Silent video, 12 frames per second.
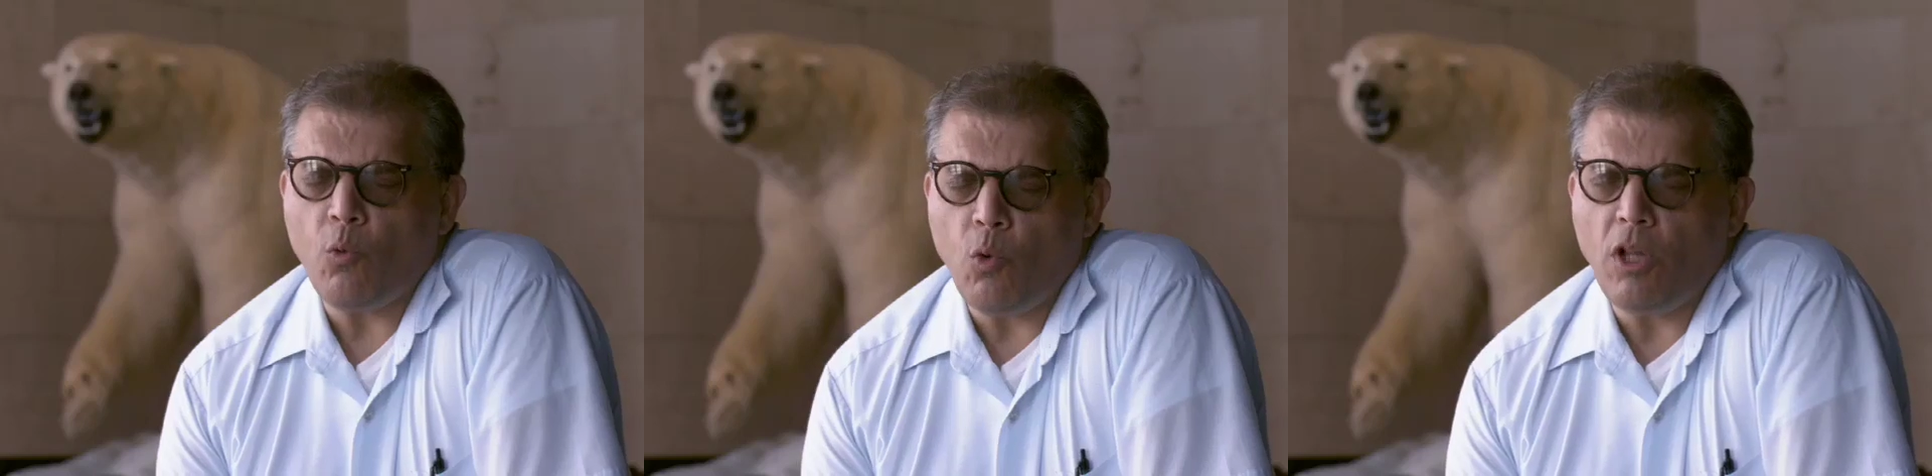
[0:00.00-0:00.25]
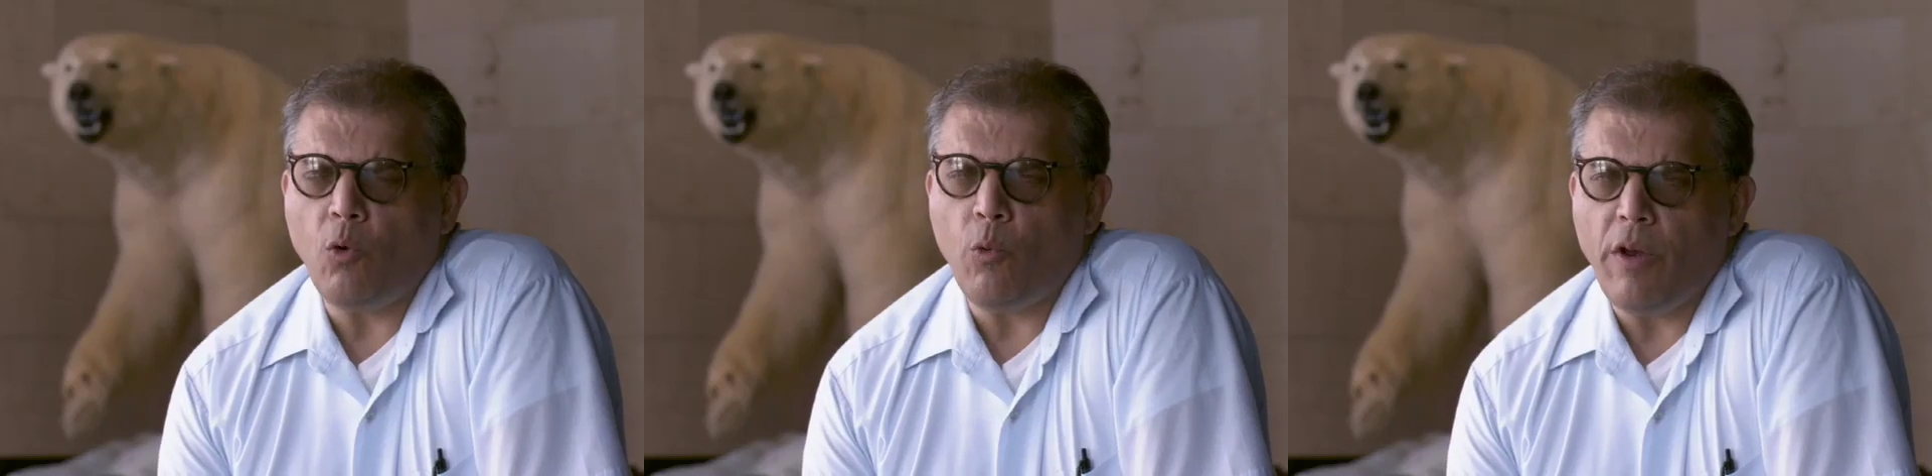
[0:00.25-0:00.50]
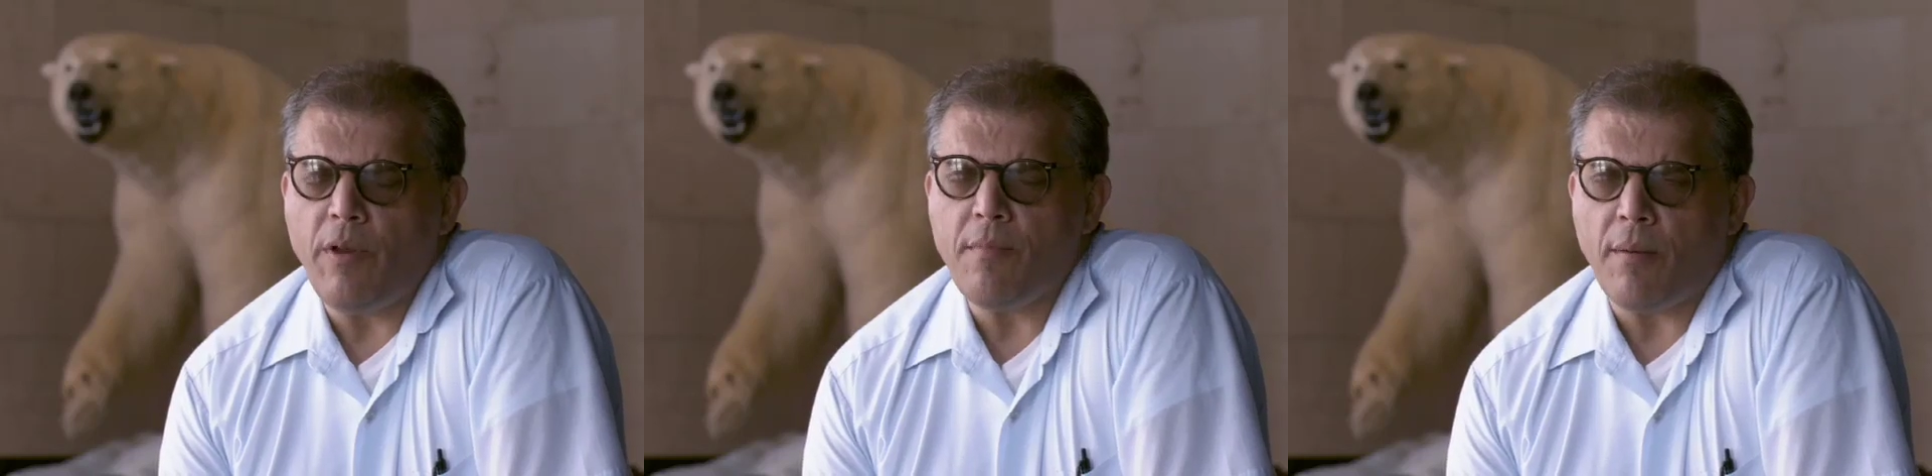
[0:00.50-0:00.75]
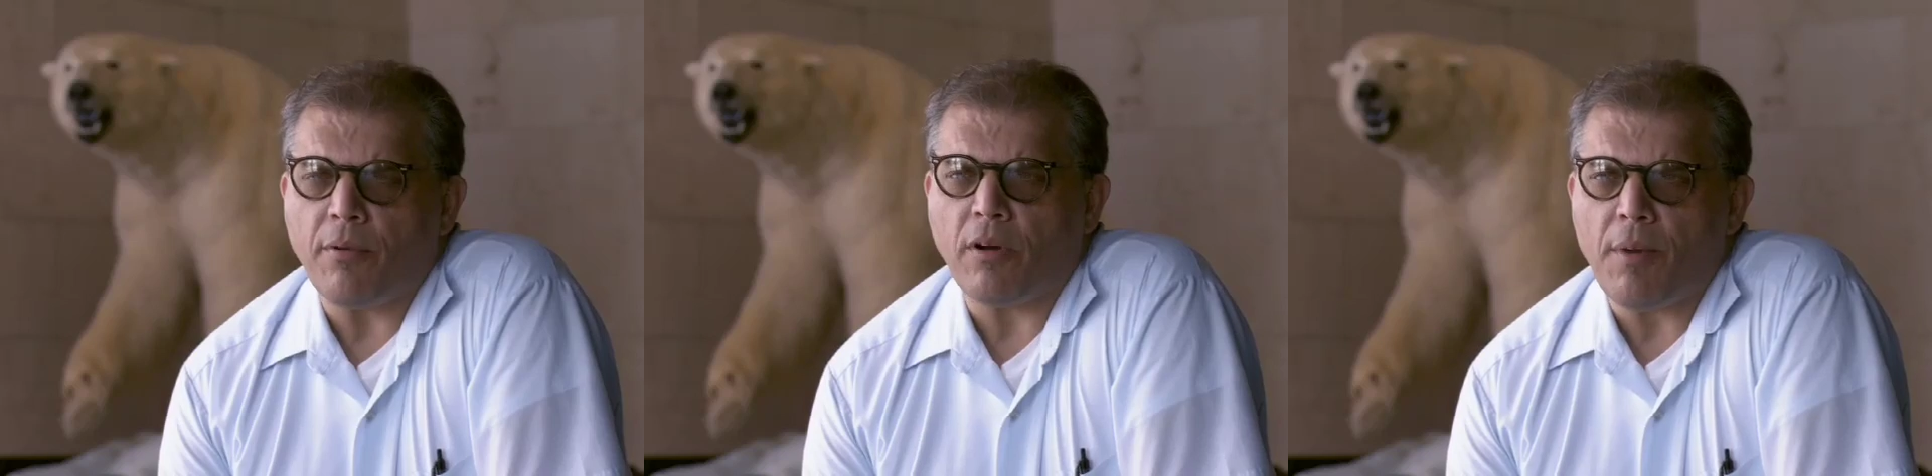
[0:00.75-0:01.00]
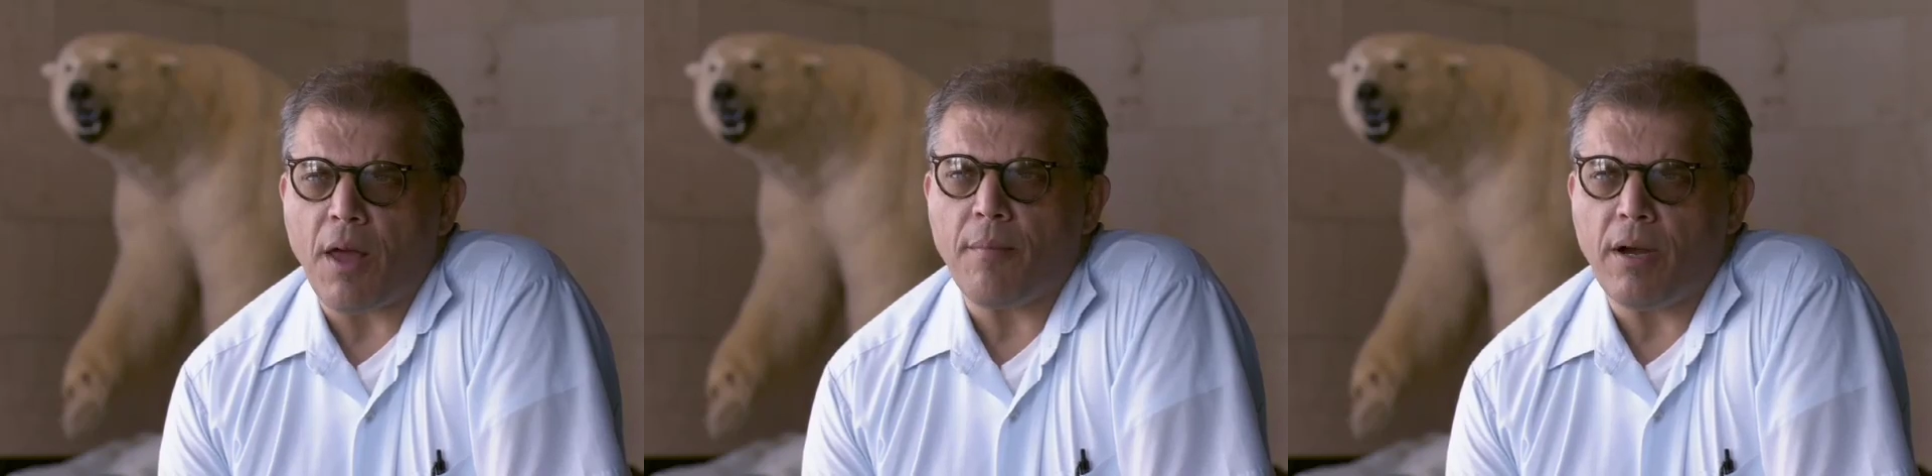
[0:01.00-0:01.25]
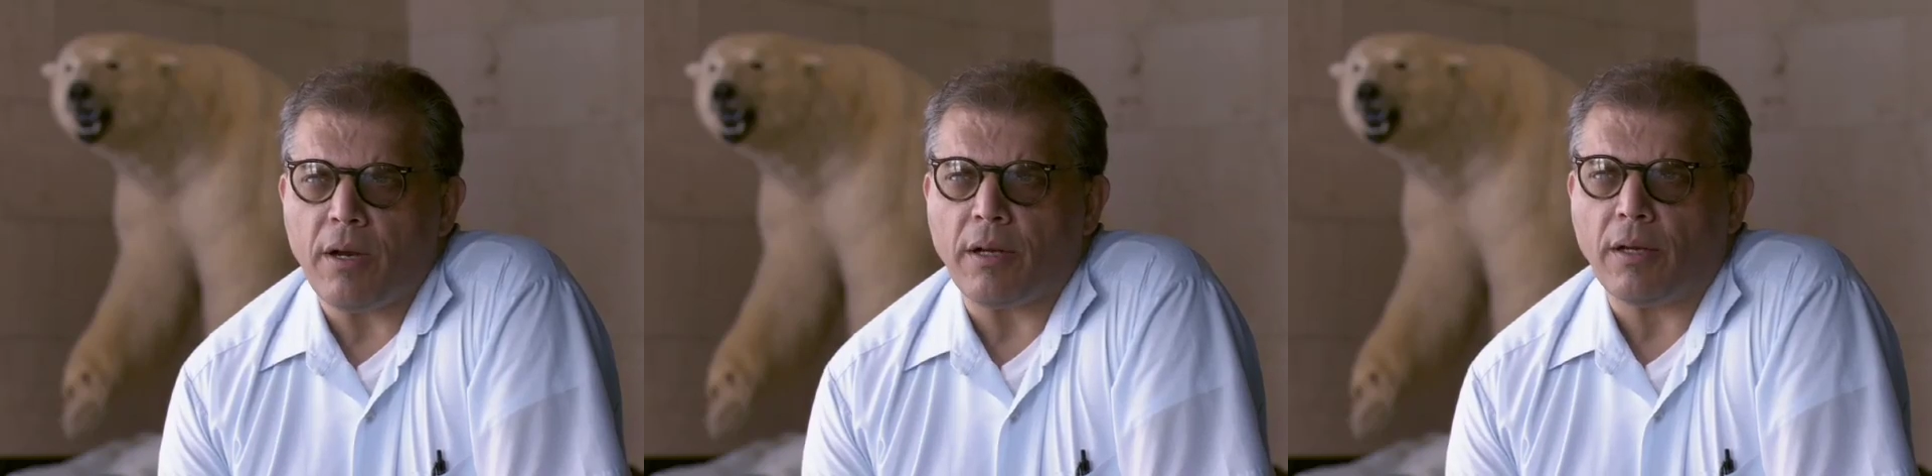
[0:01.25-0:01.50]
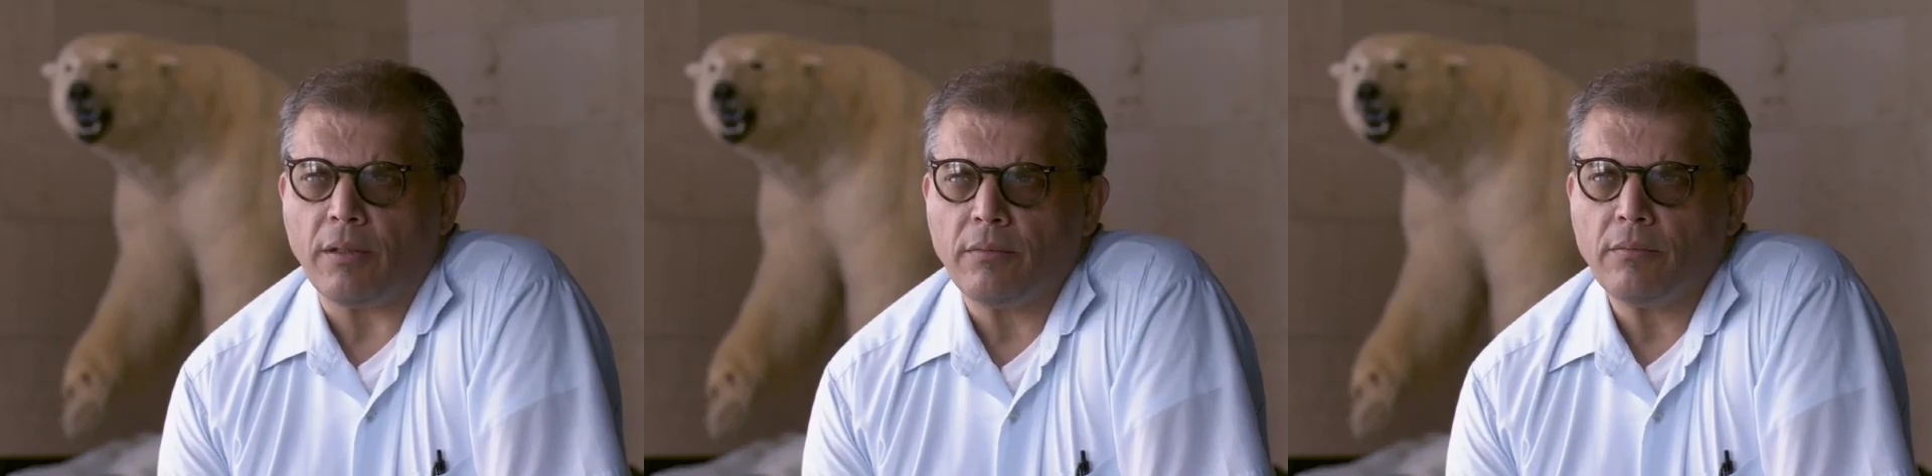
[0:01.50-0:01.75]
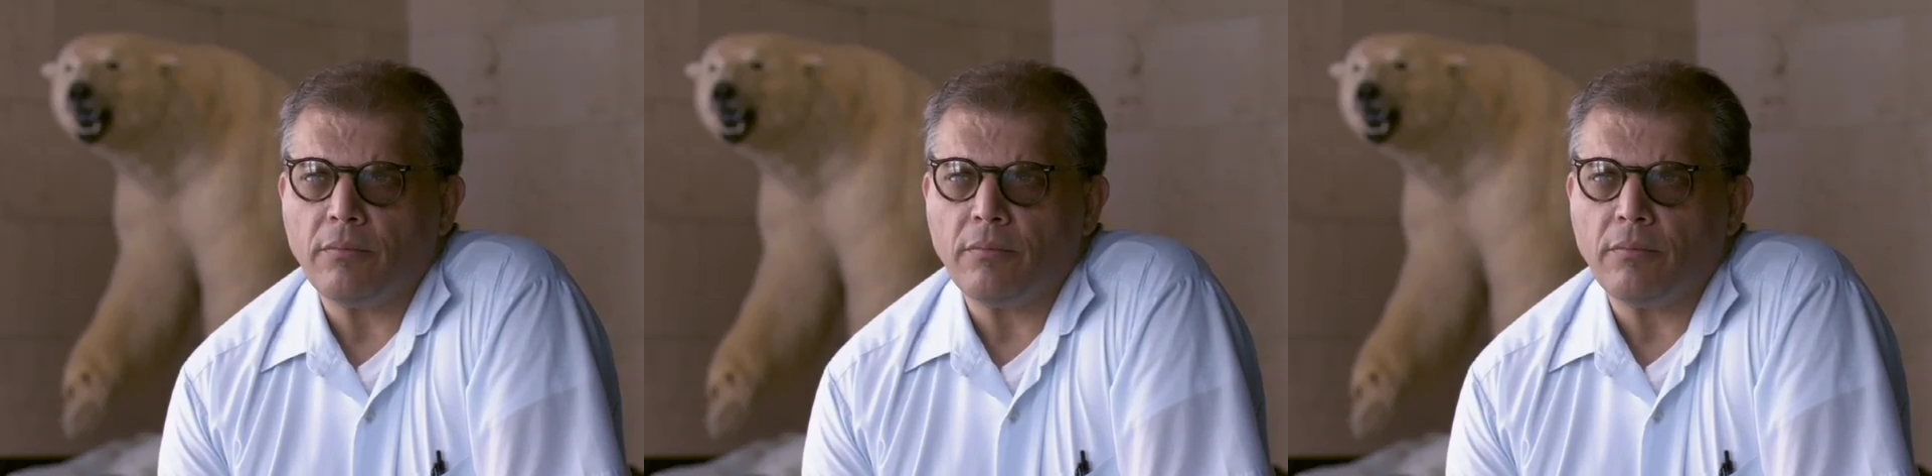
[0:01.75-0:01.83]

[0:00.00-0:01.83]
will we remember about America?